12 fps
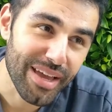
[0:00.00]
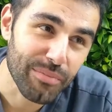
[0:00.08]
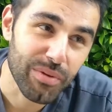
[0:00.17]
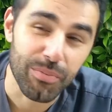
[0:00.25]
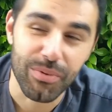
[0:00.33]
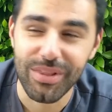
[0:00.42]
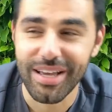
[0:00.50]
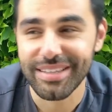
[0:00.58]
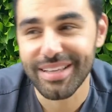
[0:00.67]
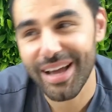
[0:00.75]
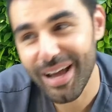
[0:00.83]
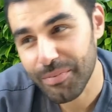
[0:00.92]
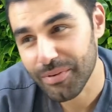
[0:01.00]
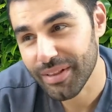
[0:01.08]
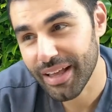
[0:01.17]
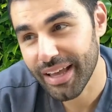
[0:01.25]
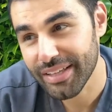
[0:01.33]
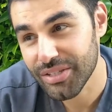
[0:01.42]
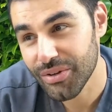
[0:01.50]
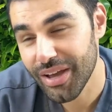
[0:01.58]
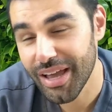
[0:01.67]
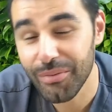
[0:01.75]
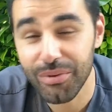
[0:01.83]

and people like the Hyperlight, so hey,